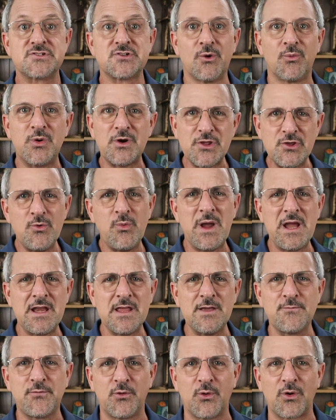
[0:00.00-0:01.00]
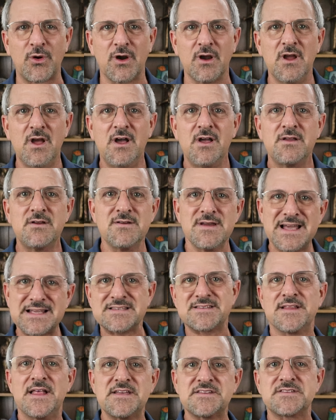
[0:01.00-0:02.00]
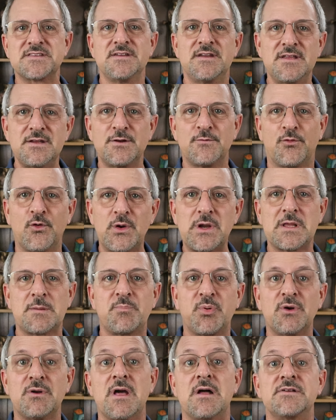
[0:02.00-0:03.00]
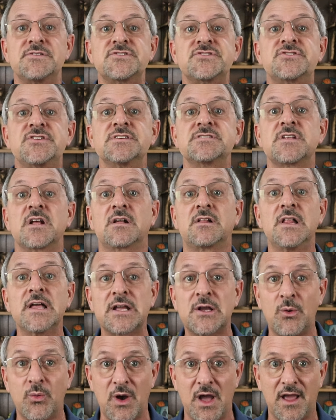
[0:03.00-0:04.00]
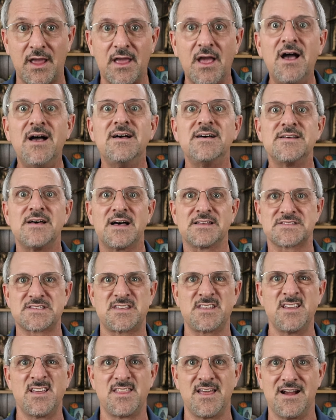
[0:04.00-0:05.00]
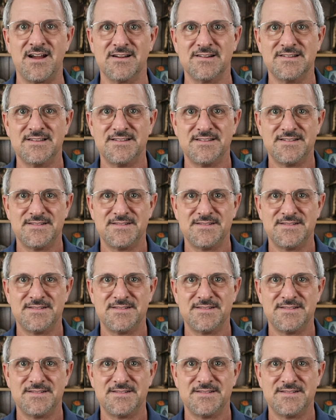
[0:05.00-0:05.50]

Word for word: So what are you waiting for? Your next lesson in avoiding burnout is just a click away. I'll see you there.